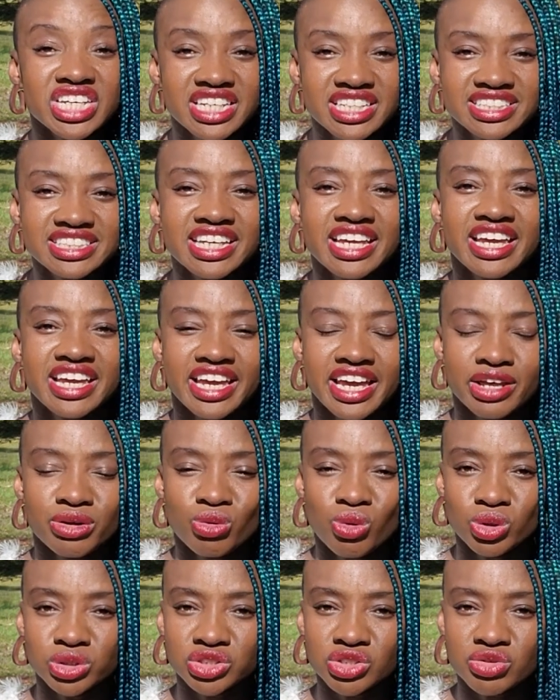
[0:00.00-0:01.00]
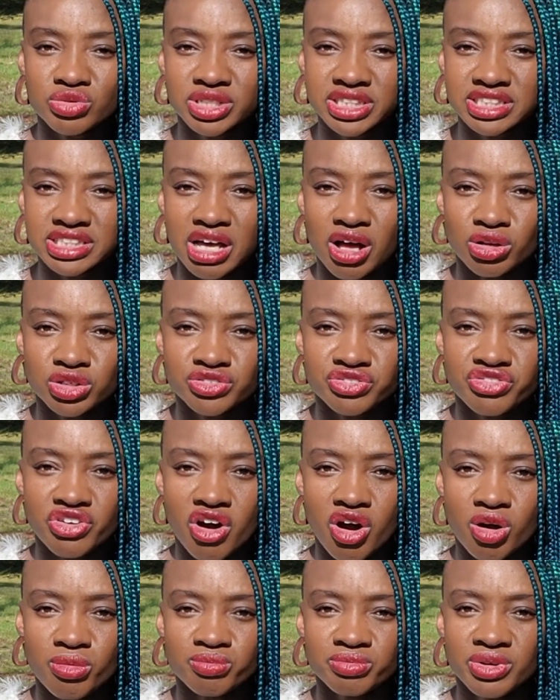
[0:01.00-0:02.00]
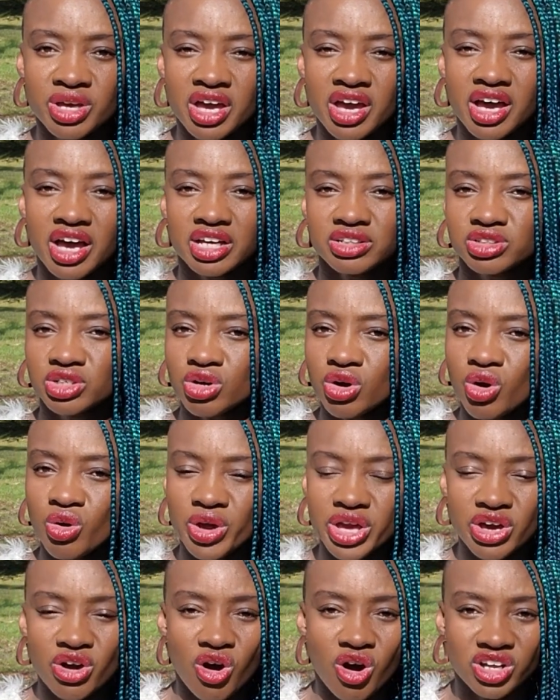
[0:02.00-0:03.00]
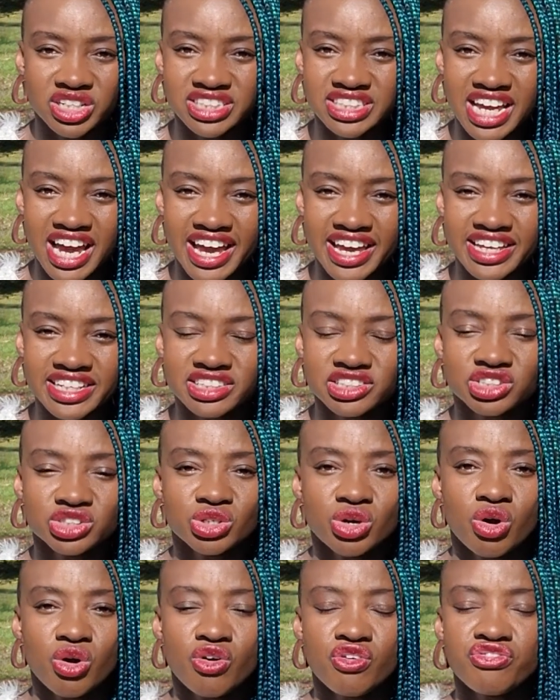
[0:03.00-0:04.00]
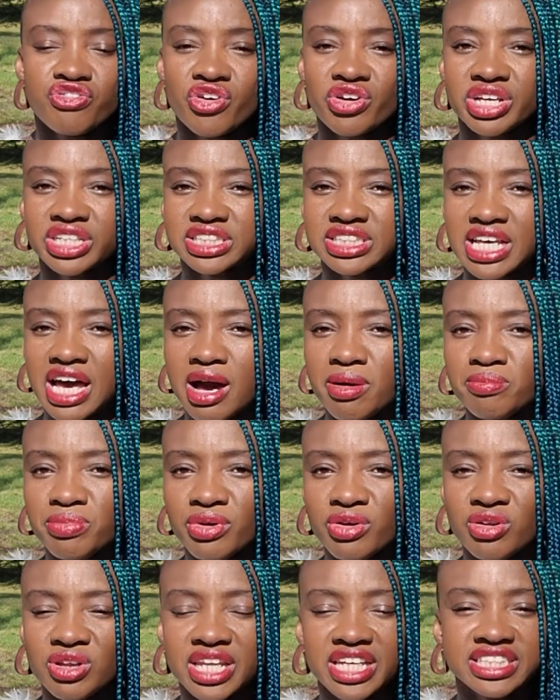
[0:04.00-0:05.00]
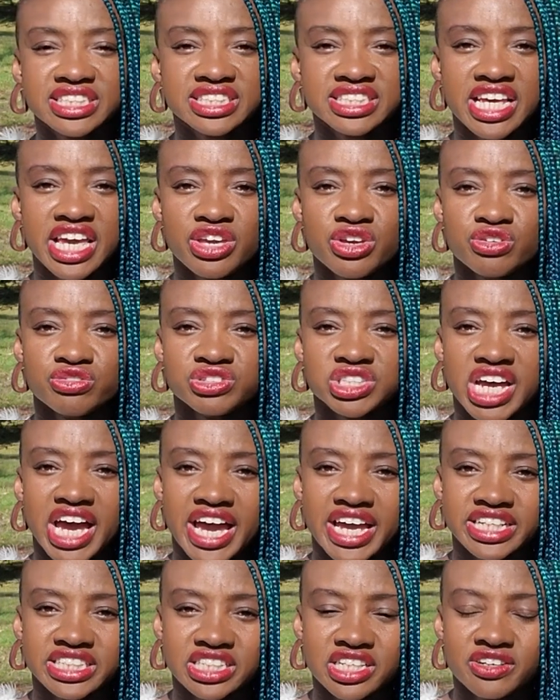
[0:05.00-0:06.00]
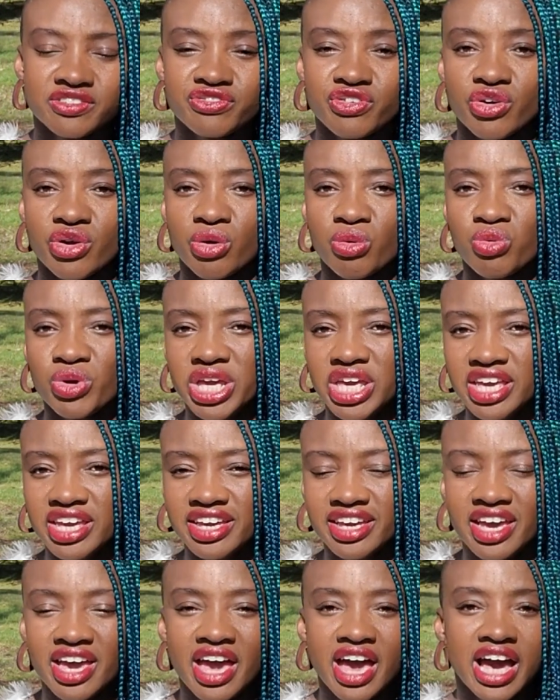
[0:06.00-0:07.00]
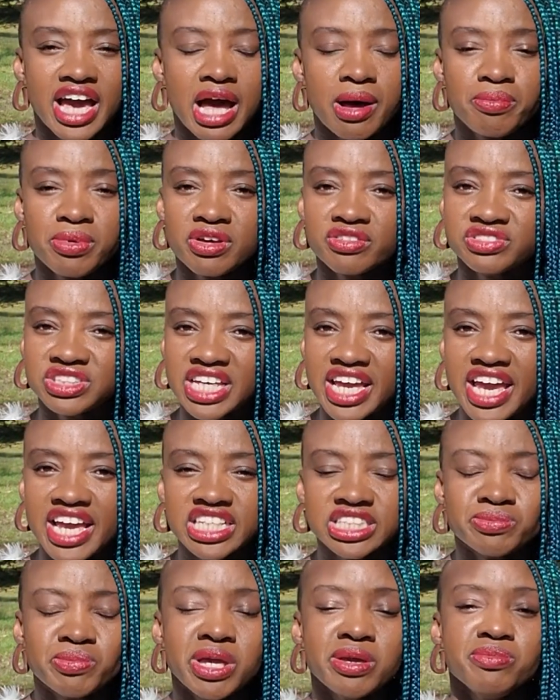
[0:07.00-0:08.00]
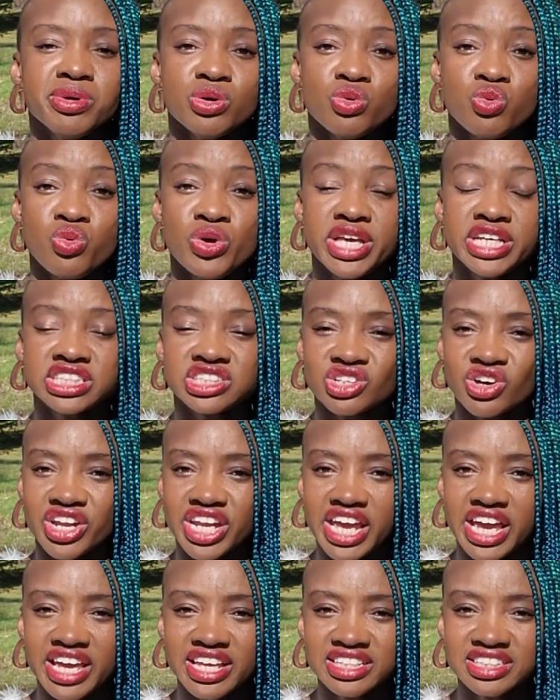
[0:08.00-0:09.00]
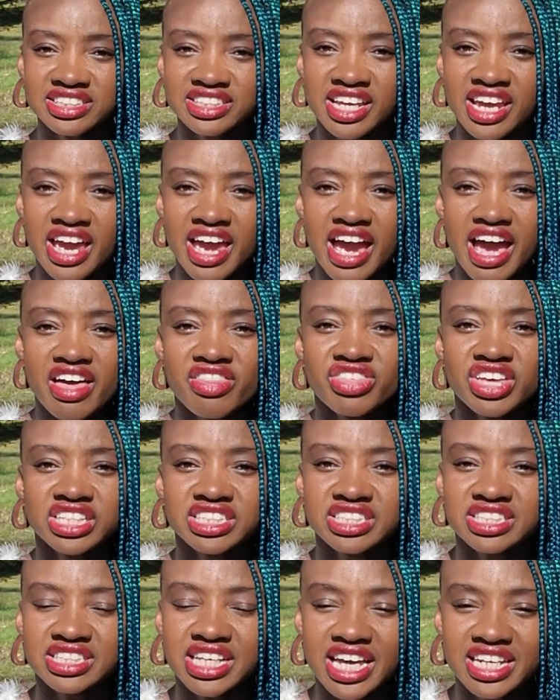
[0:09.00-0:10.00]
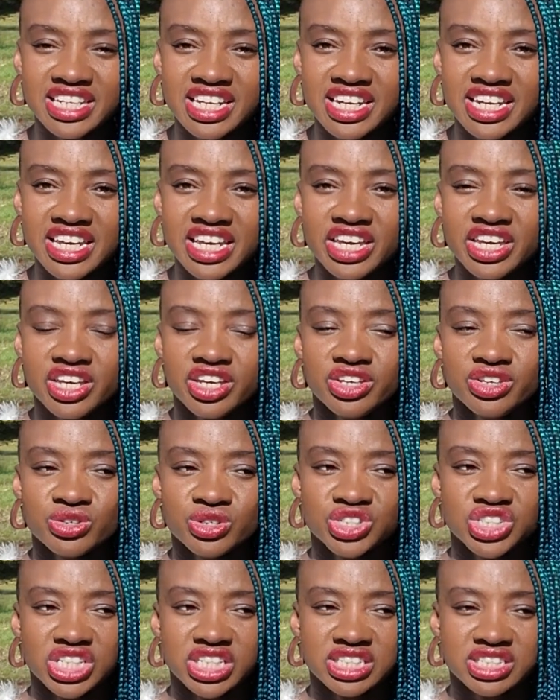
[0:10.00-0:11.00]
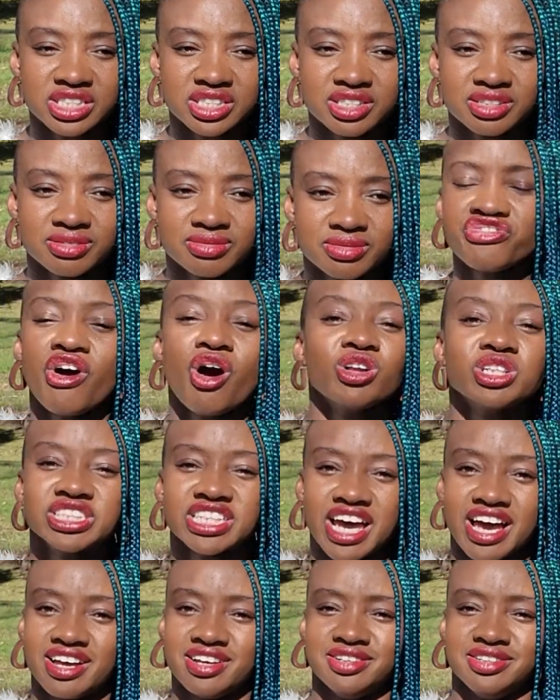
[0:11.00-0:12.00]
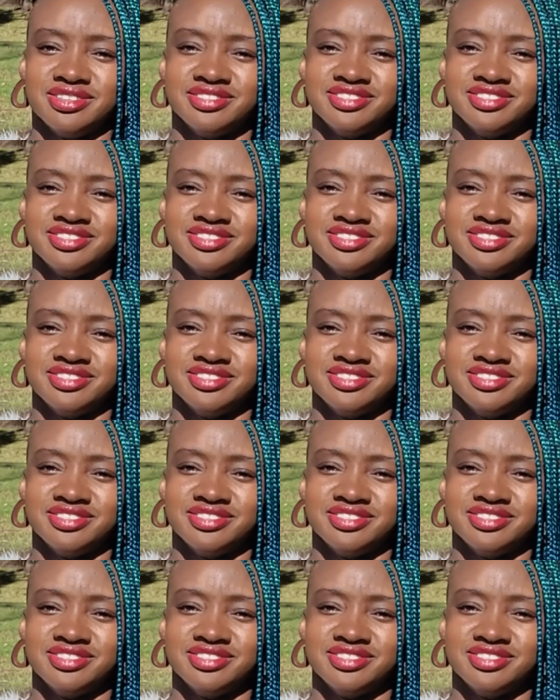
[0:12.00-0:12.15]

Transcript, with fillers: eating can also result from going on diets. So for example, let's say you've dieted for a week, couple of days, maybe weeks on end, and then suddenly you just falter.